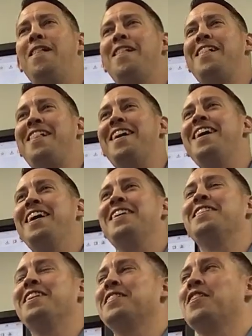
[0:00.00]

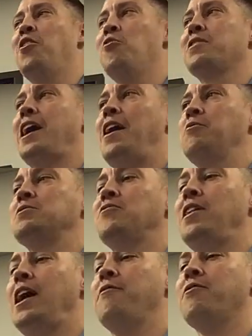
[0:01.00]
The old guy who was
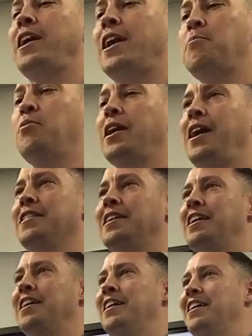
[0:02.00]
flying forgot to put out
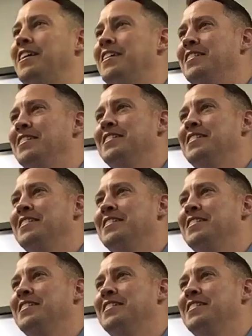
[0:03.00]
the